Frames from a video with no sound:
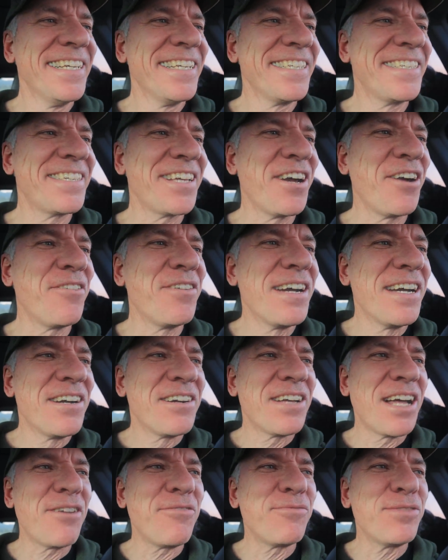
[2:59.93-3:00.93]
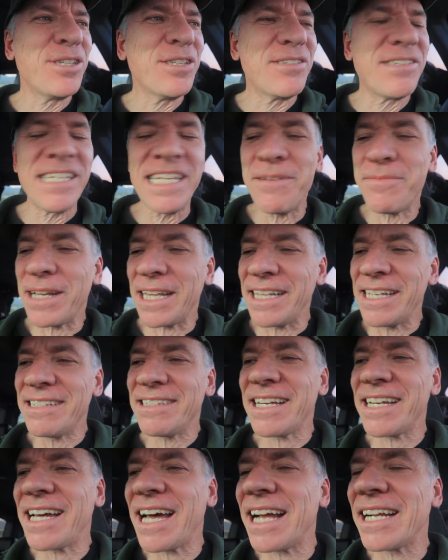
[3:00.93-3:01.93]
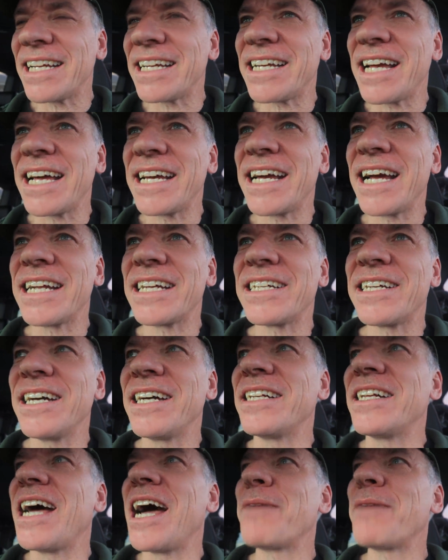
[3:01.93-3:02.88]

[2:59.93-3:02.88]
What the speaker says: So we'll see, but at least I got an